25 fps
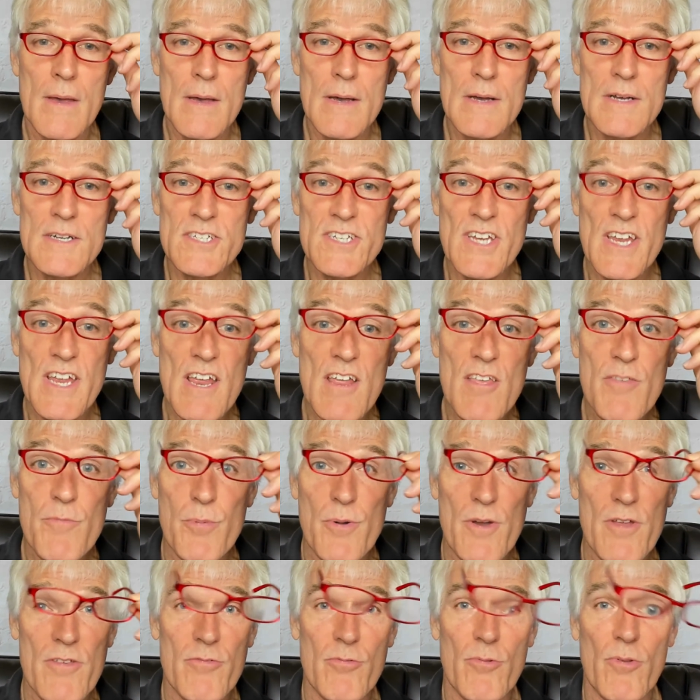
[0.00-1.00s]
GE's
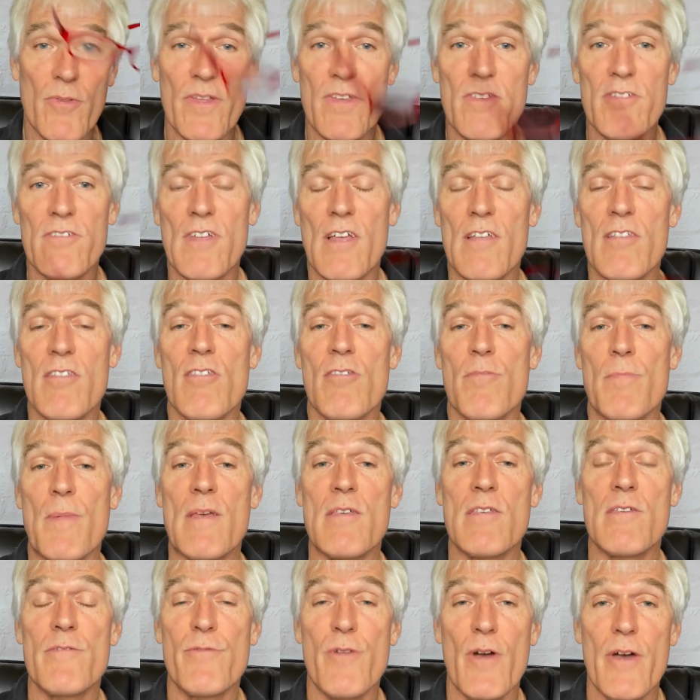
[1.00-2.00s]
press release doesn't
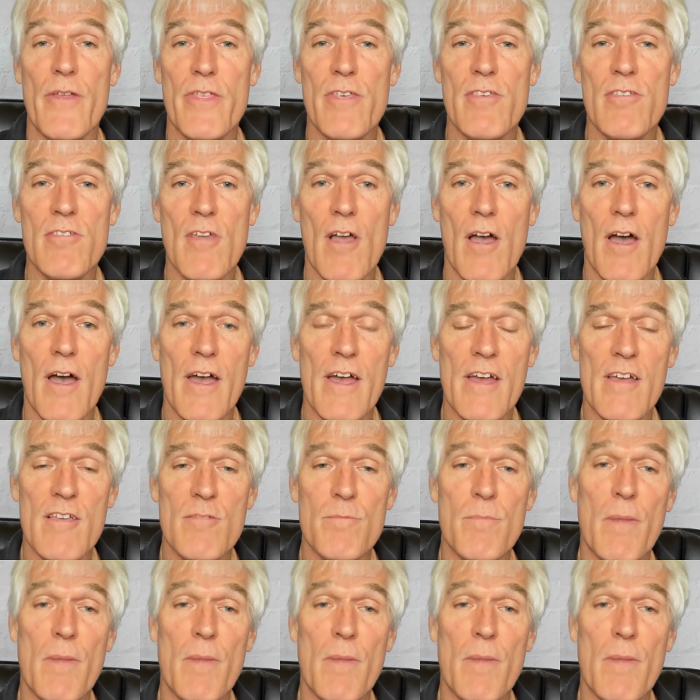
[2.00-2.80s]
specify the size,